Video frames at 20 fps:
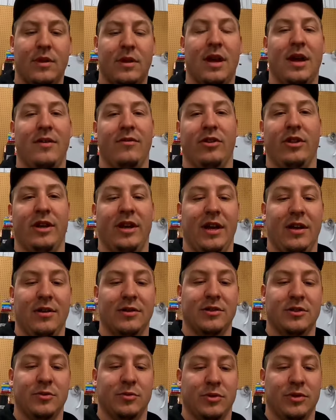Everything
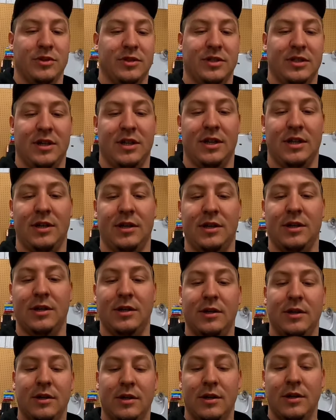else was
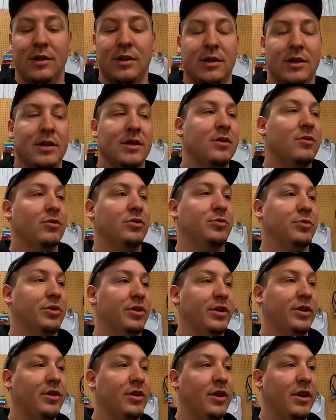was
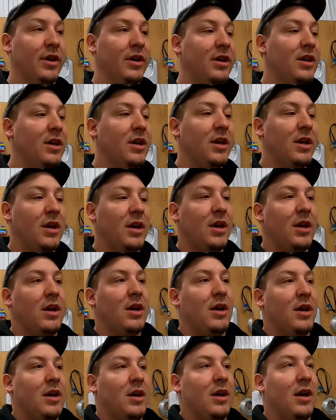really good.
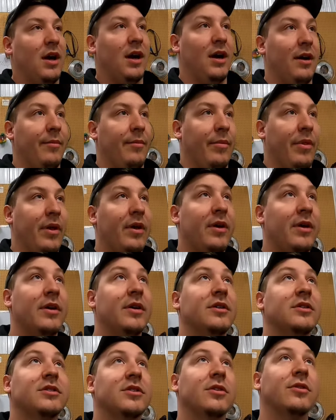
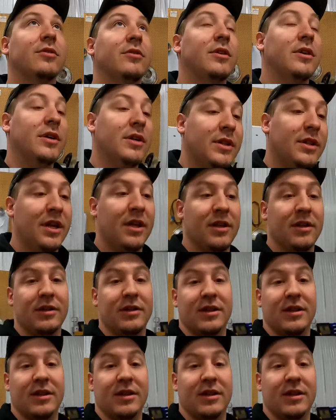So the other